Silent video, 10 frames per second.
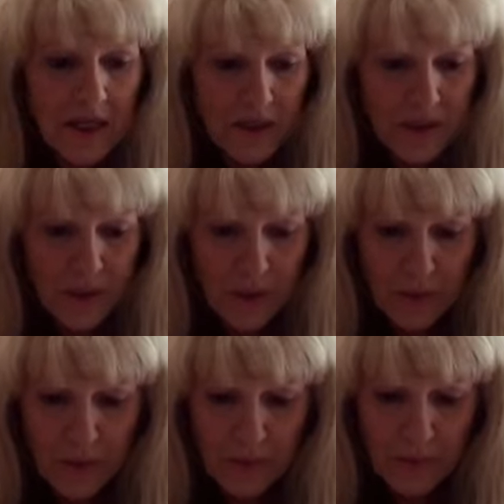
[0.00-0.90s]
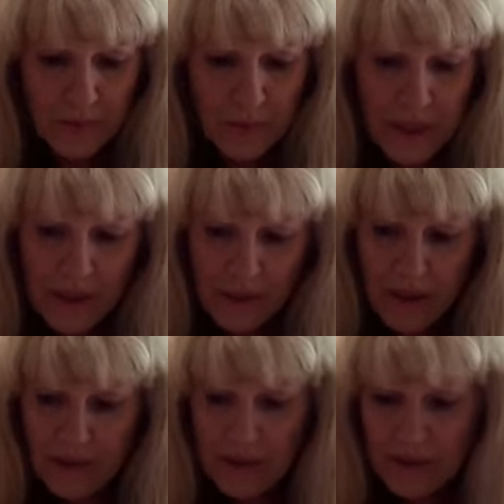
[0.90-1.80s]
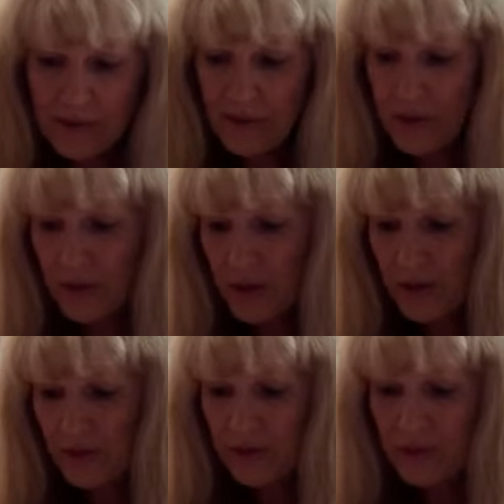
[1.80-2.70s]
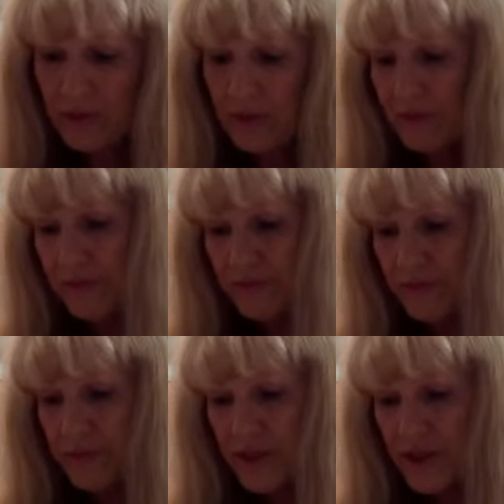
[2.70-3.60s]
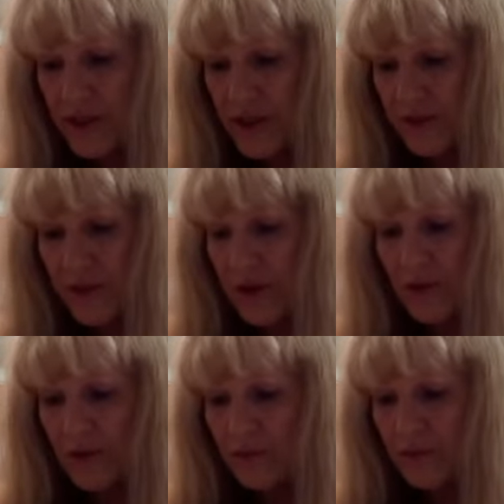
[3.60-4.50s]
So anyway, live and learn. You just never know